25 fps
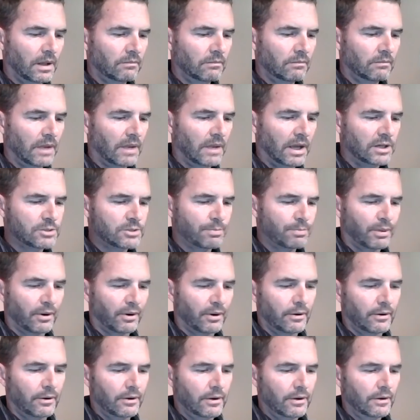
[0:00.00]
H.
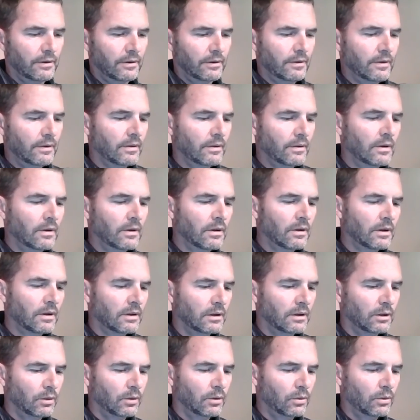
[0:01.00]
Purd,
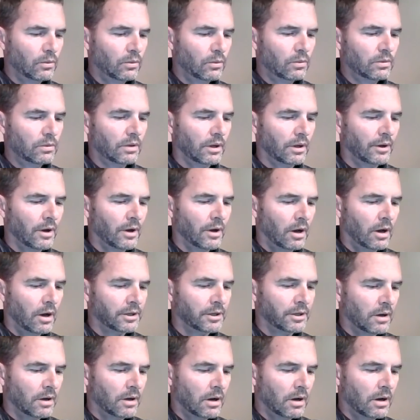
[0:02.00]
hello.
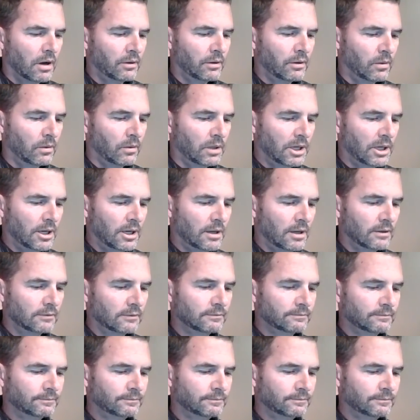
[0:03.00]
Anon, hola.